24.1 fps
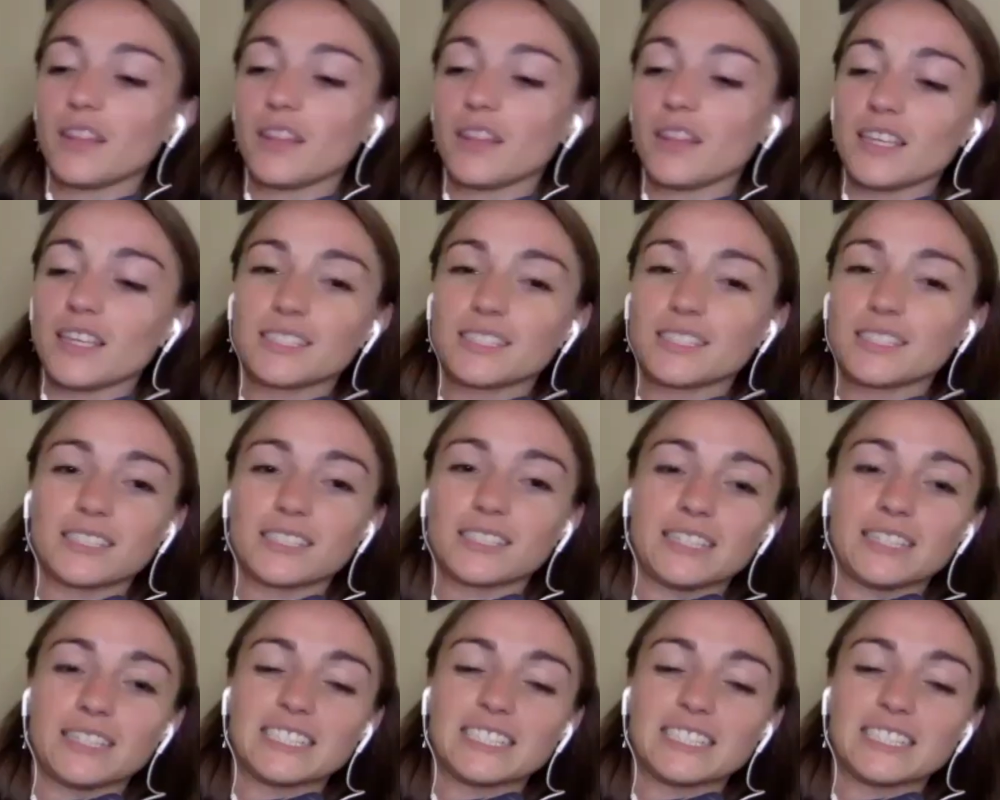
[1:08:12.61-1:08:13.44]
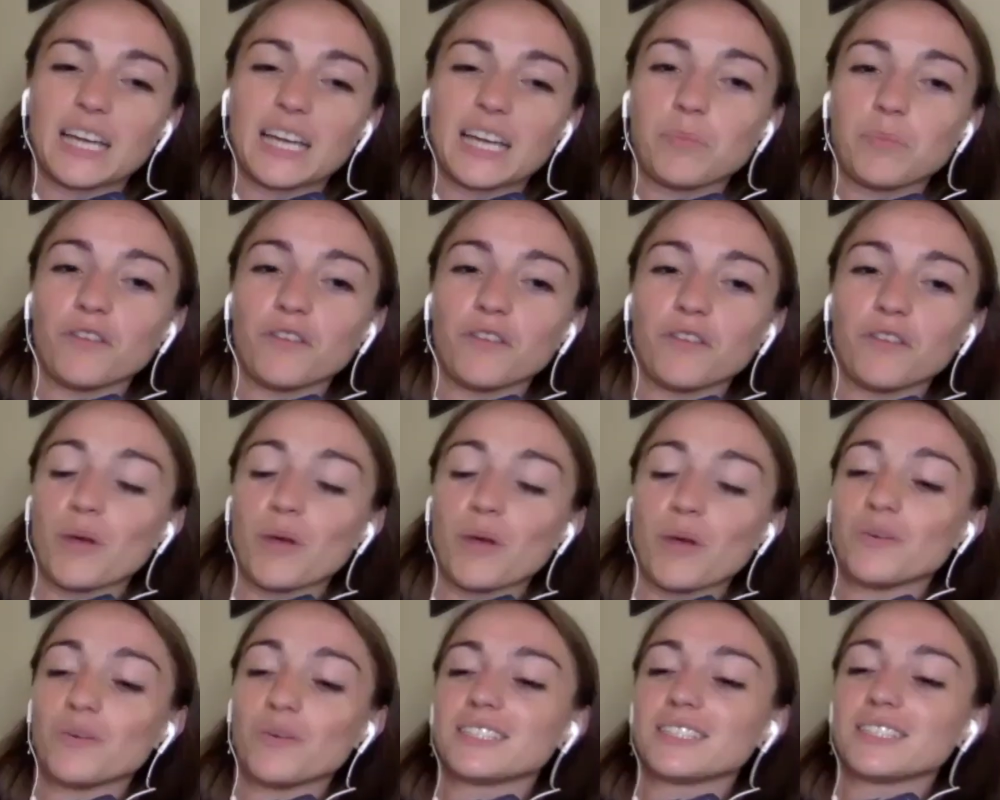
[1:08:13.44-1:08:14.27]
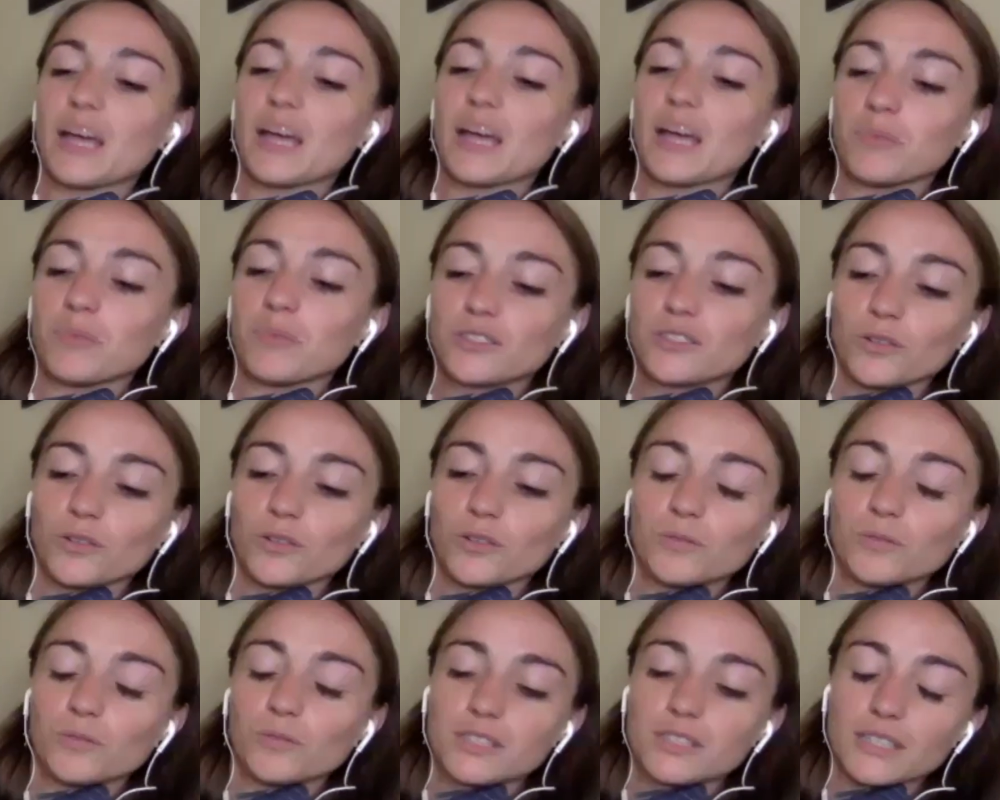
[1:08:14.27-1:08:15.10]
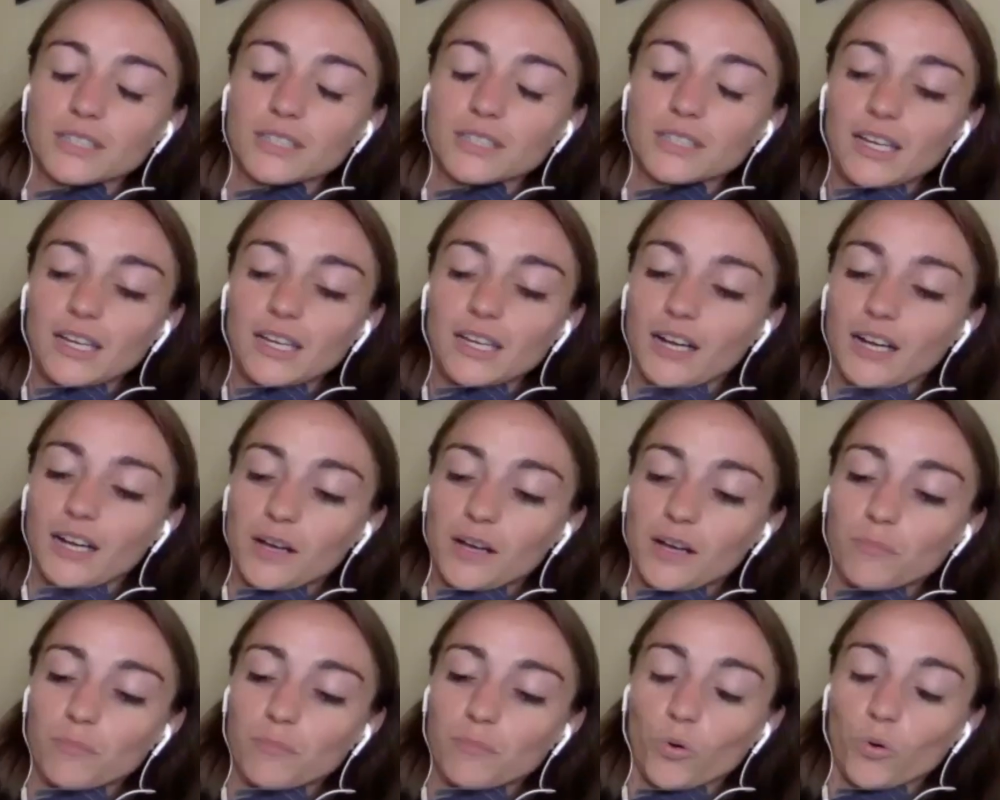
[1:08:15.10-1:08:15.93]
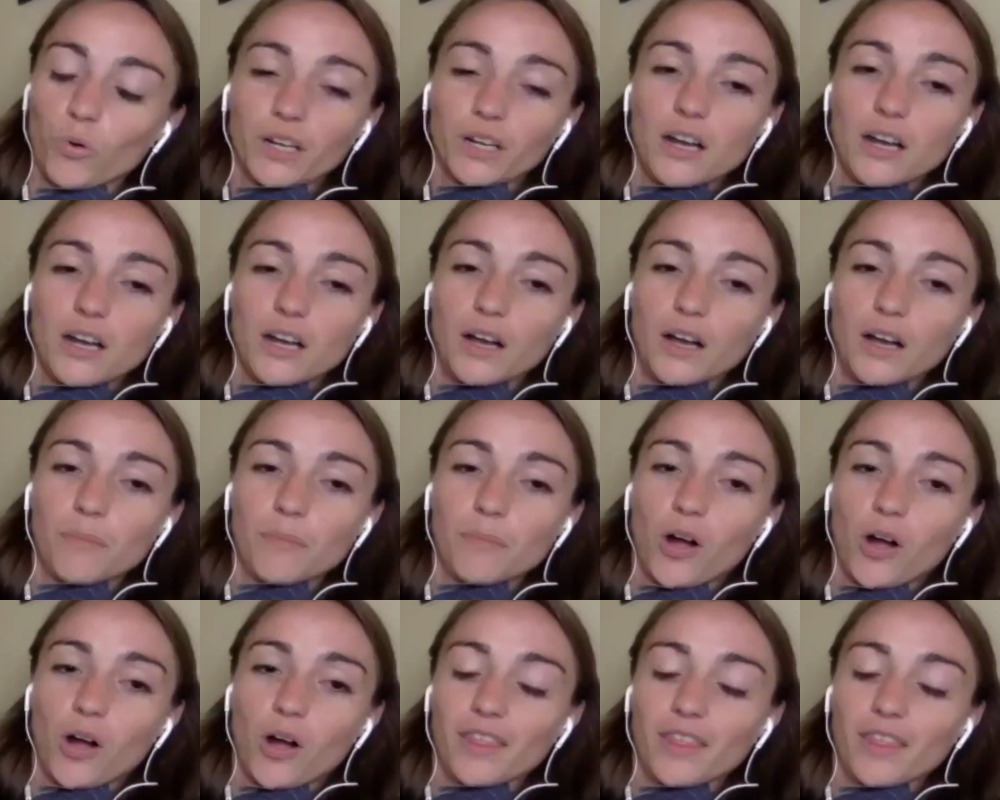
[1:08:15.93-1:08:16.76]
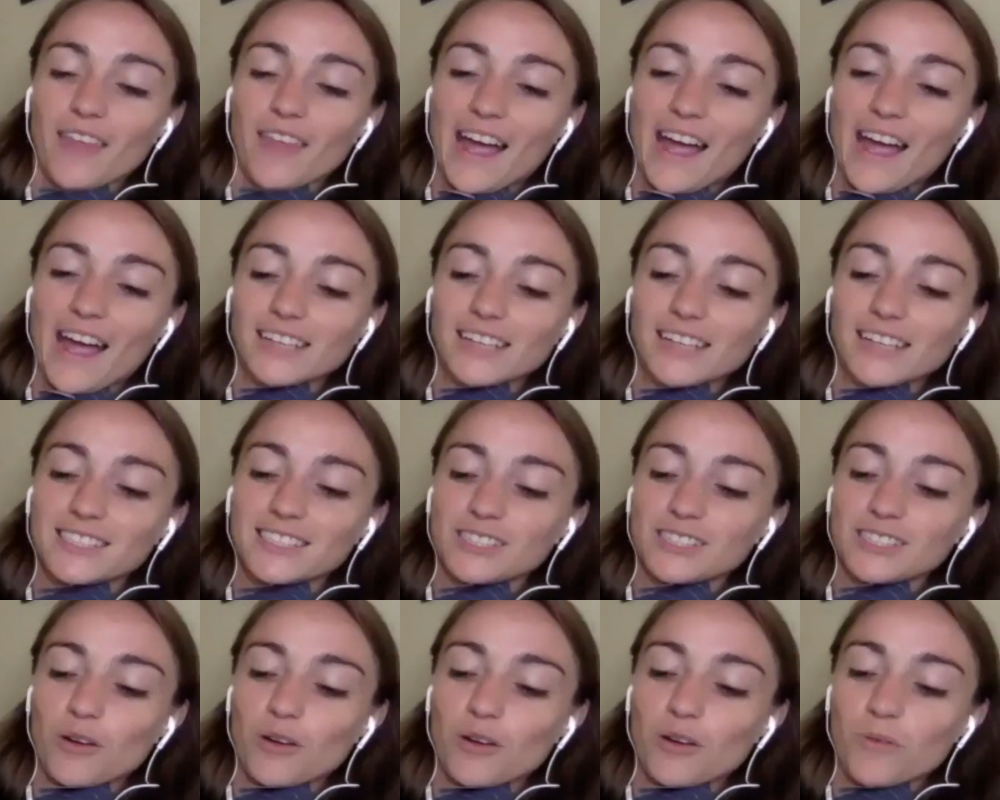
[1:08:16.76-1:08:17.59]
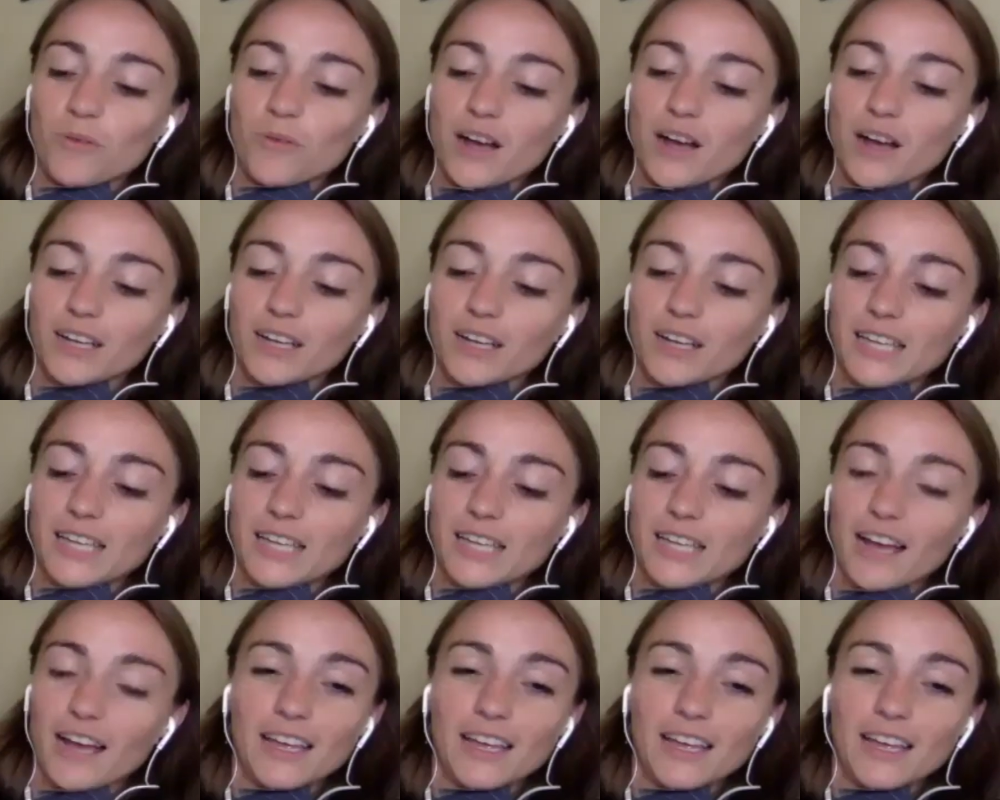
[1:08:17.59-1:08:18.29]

this these type of bonus episodes um, more to come on that so uh, yeah